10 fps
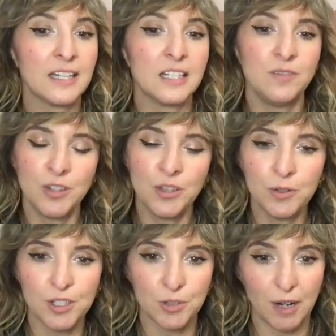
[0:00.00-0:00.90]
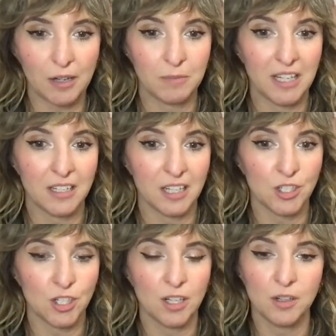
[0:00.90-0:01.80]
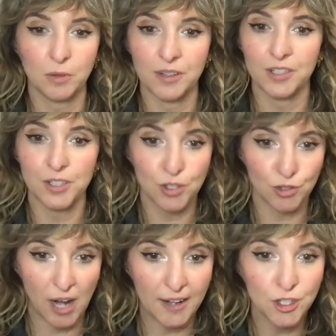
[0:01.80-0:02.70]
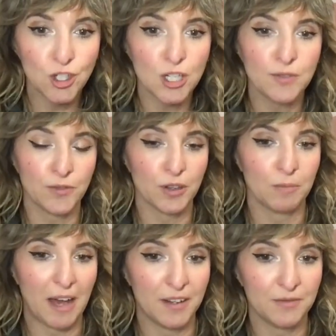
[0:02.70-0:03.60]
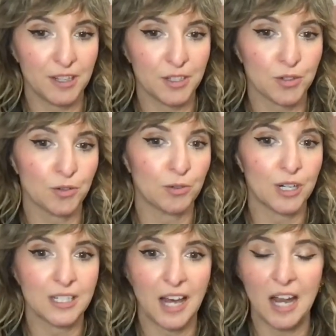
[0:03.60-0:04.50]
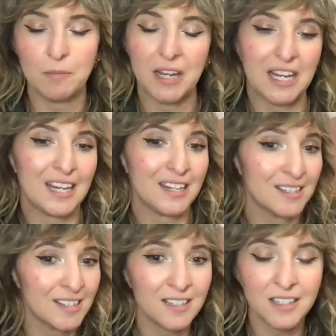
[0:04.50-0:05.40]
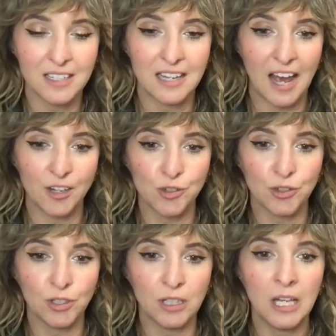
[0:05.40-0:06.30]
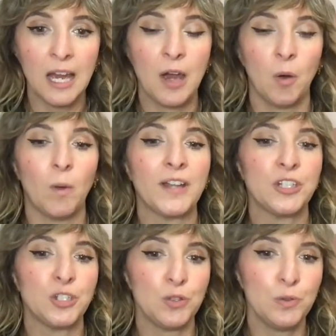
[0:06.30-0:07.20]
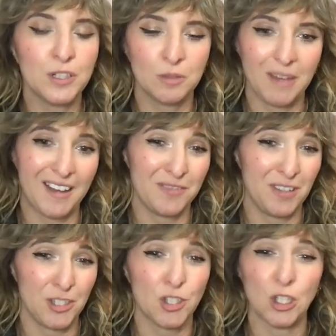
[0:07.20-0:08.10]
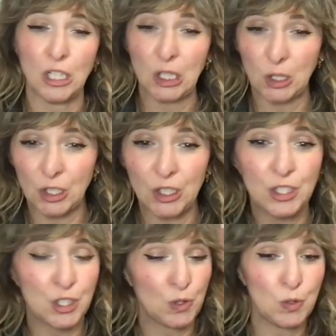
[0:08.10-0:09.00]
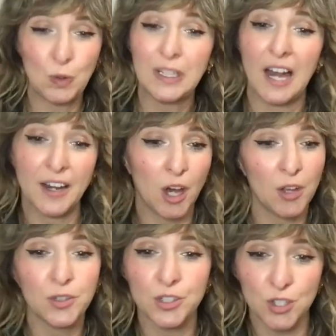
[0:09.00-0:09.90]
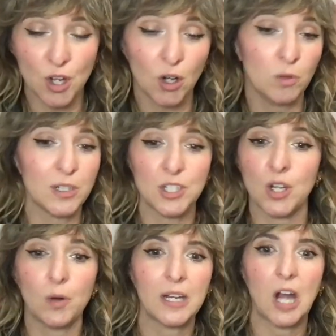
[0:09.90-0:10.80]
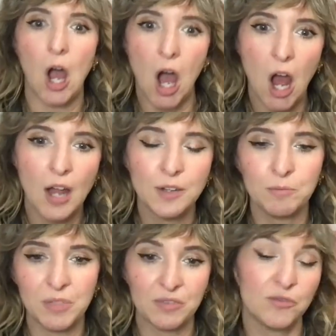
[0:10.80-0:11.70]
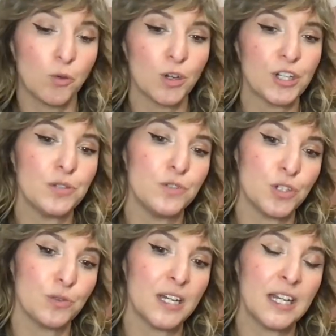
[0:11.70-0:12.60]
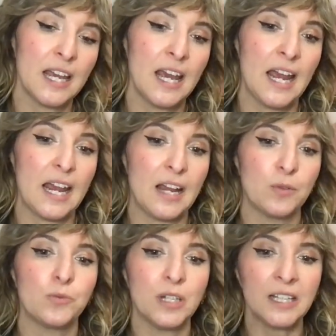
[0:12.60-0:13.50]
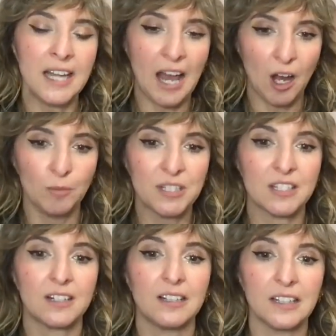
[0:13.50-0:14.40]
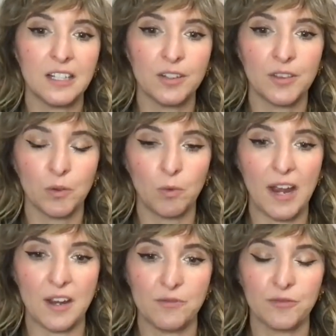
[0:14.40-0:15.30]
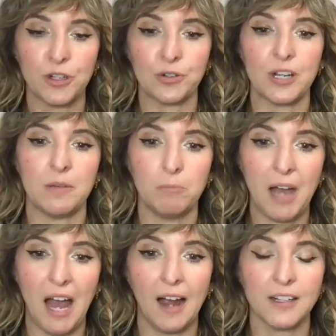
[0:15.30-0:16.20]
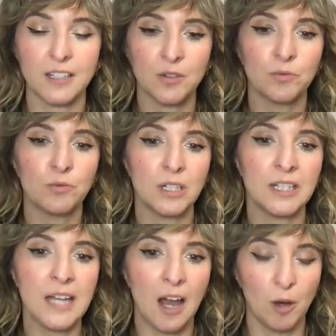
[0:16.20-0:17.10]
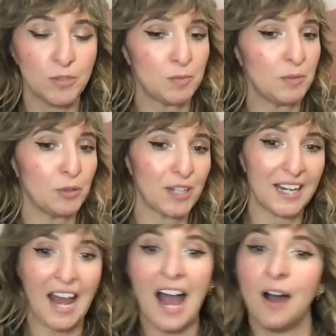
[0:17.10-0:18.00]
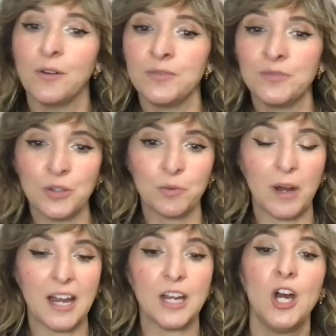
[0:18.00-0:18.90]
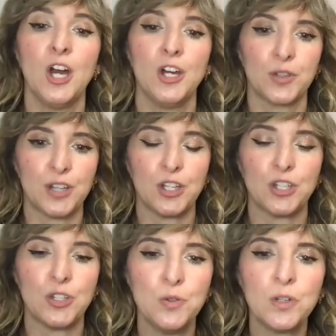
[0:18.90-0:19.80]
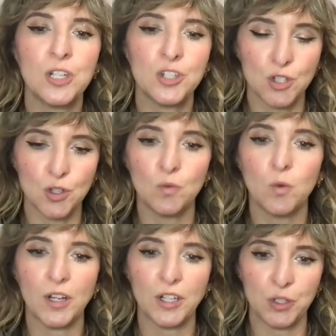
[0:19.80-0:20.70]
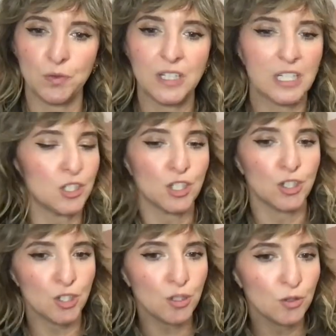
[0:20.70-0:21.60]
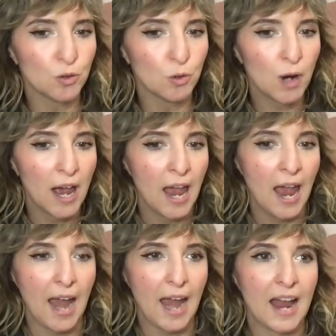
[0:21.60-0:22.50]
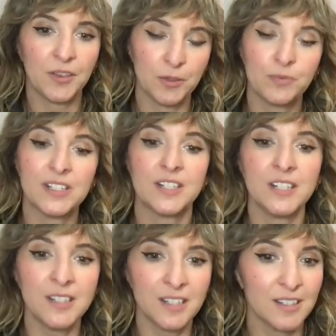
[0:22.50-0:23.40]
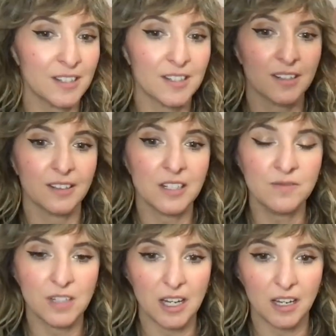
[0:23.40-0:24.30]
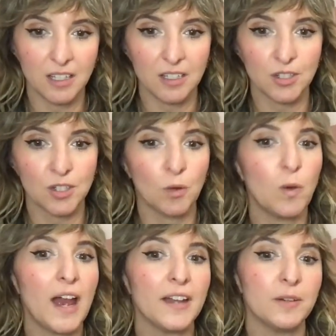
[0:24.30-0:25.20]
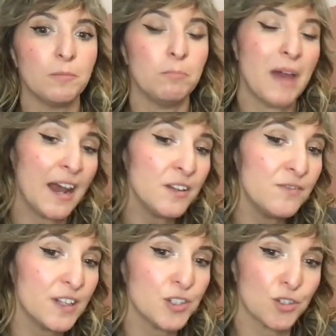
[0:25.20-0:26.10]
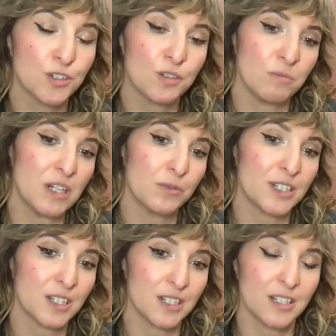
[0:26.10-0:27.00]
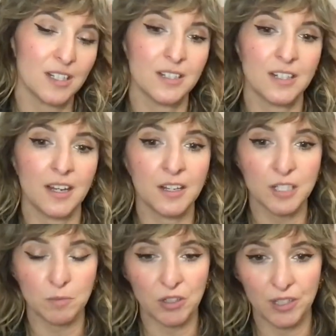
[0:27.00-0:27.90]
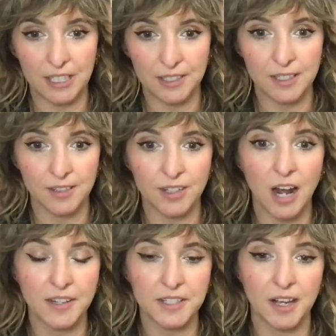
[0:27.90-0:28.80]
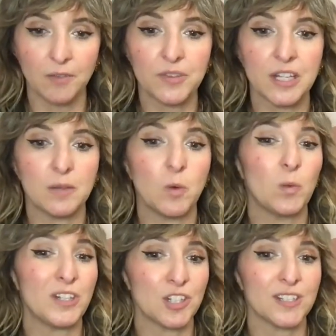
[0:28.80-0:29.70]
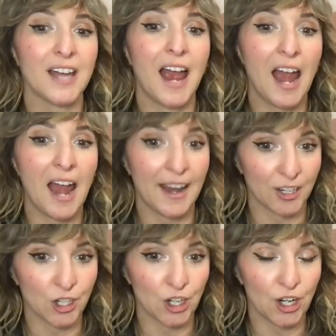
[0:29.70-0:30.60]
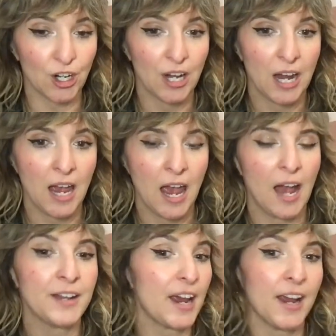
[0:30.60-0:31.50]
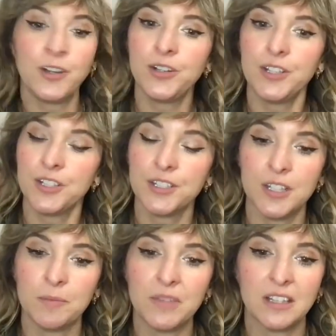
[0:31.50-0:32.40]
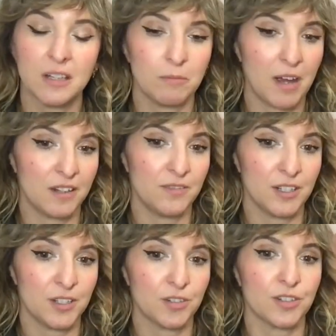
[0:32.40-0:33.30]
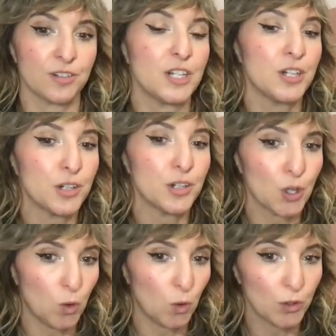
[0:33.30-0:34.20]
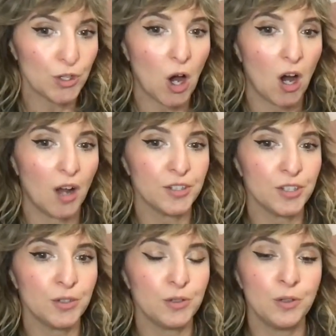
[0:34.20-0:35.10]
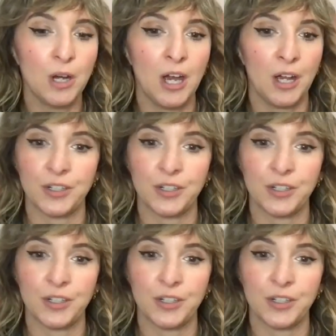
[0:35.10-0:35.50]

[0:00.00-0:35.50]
And even though this recommendation or this strategy for the manifestor aura type isn't natural, when you as a manifestor learn to let others know what's going on before you do it, it really helps clear the way for your impact. It really helps people get out of your way so that you can do what you need to do. And the resistance is alleviated. So when manifestors meet resistance, they experience their not self theme, which is anger. And anger isn't something that manifestors are here to hold on to.